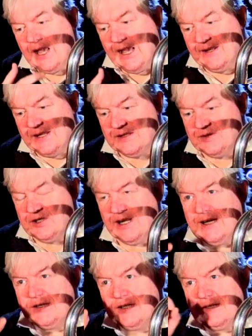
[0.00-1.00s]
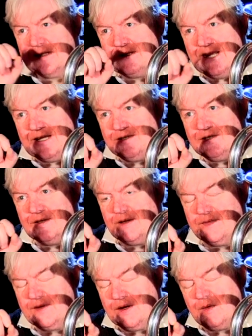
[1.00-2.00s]
and then changing the tension
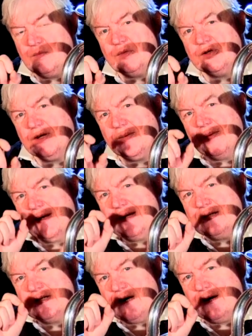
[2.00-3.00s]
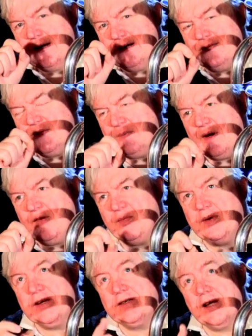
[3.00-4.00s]
of the embouchure inside of the
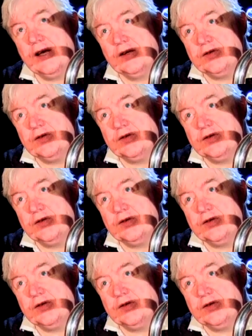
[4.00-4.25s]
mouthpiece